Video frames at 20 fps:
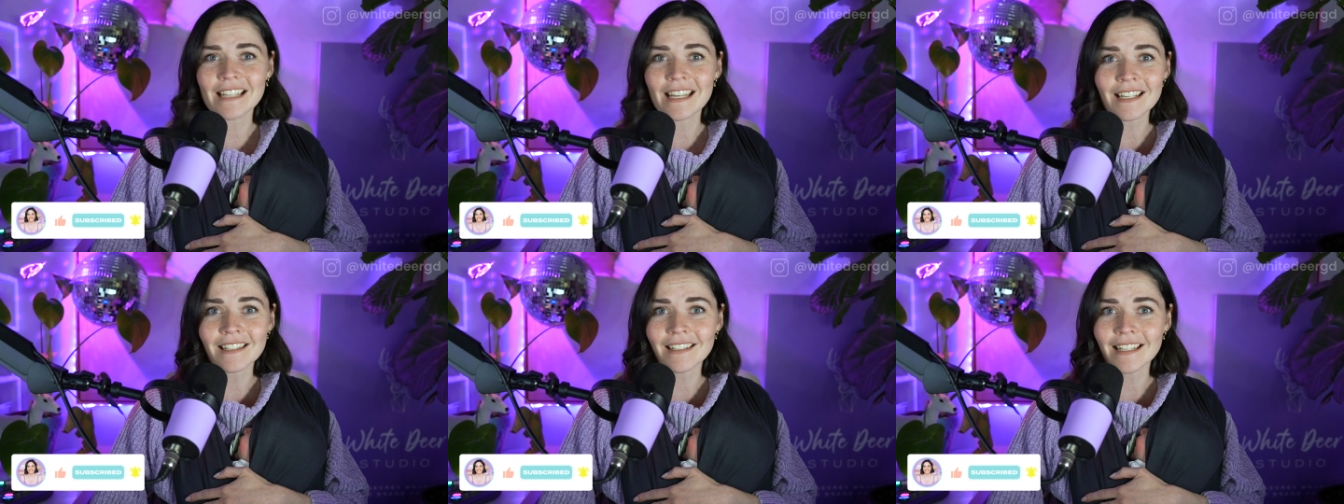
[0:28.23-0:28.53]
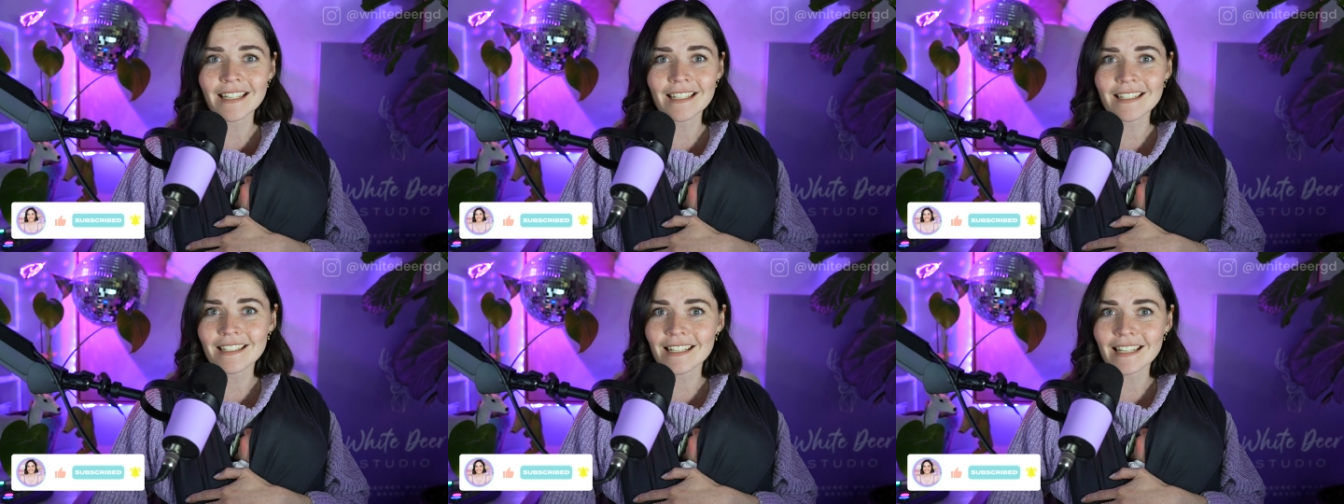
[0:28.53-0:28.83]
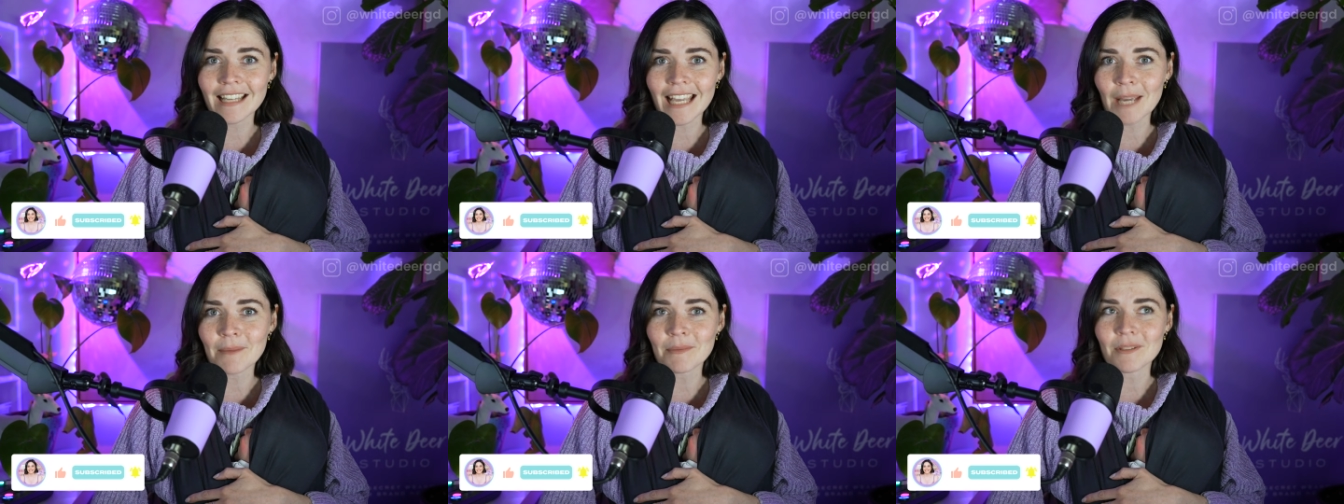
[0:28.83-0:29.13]
add a link into the
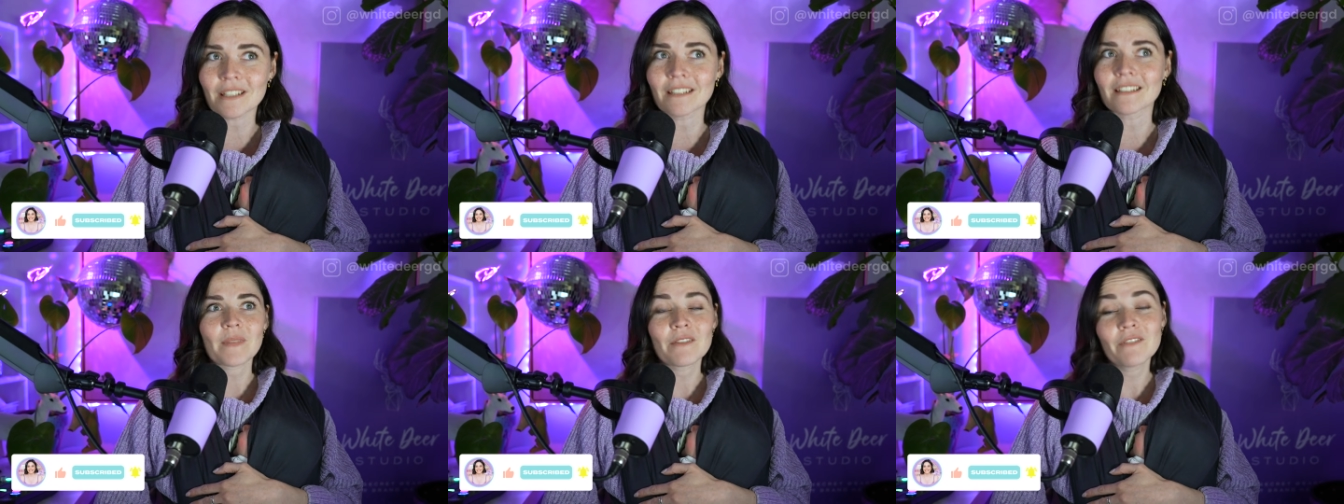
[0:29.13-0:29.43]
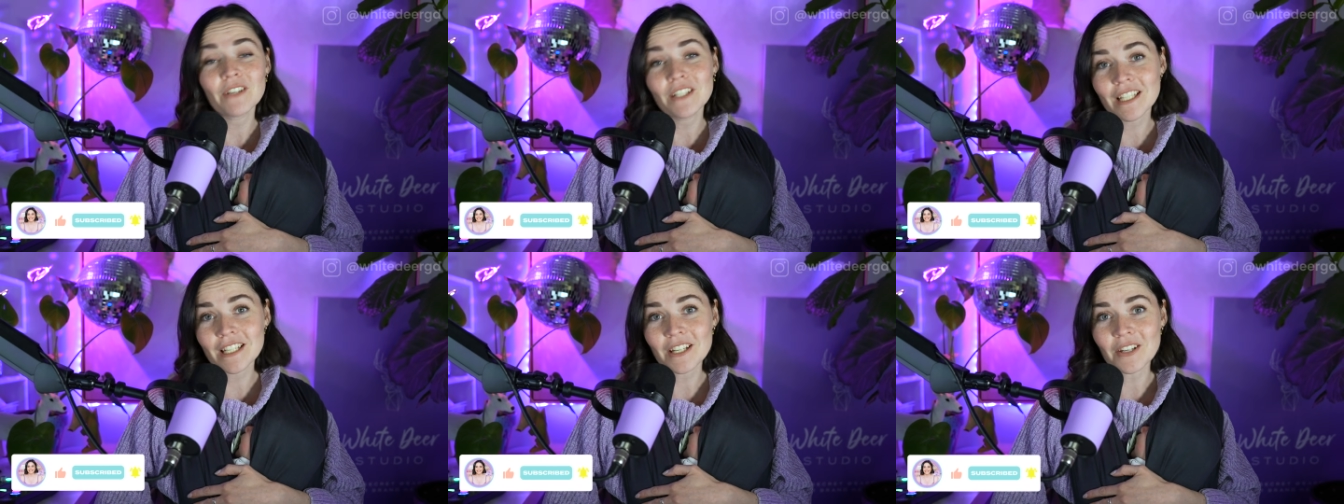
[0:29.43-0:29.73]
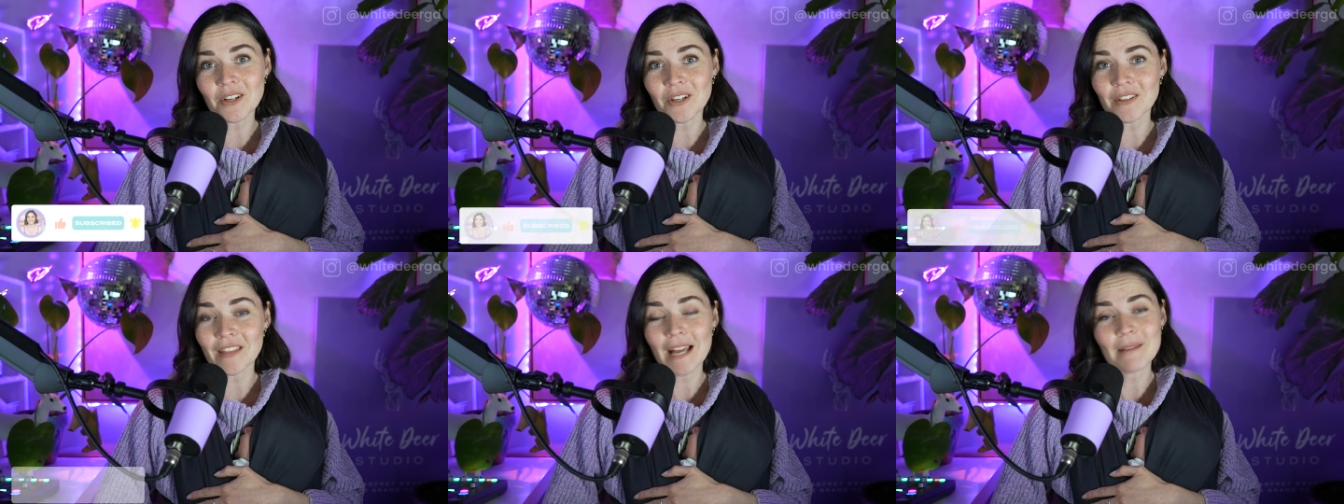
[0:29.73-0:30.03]
caption if you didn't
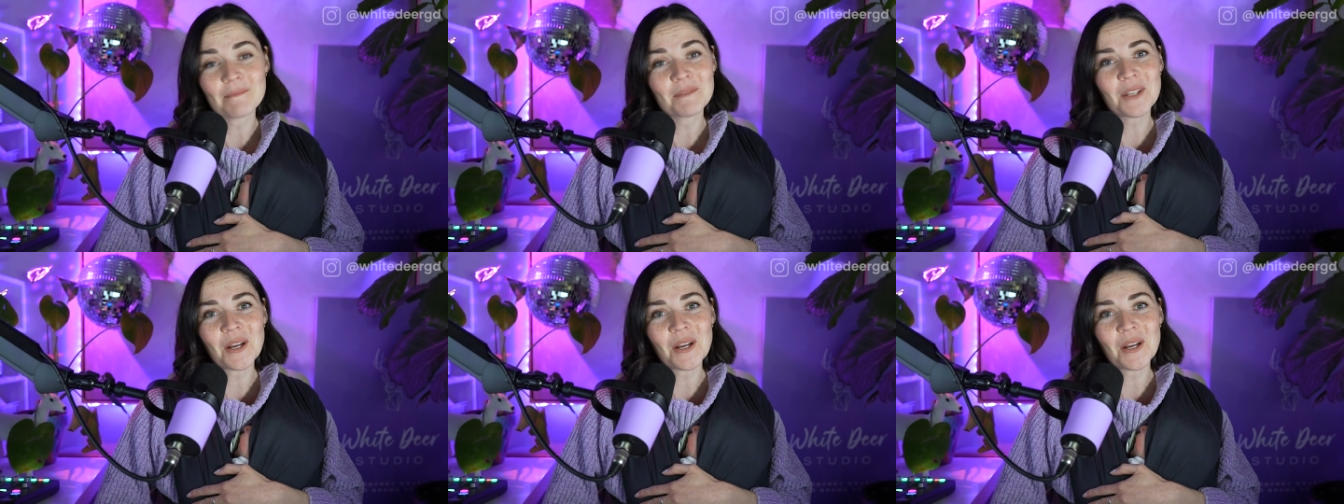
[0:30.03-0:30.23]
know that.